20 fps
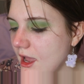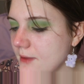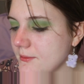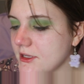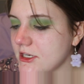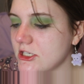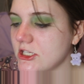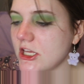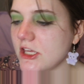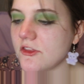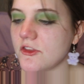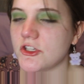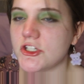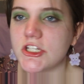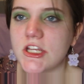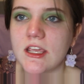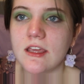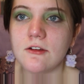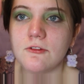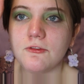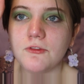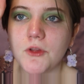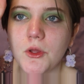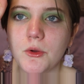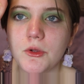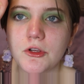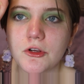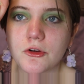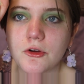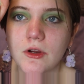I'm gonna take the shade
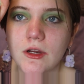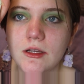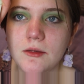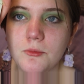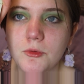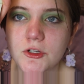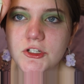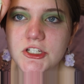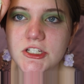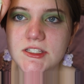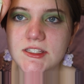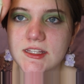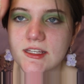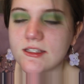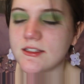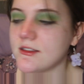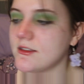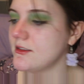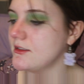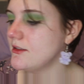Float Your Crib, which is this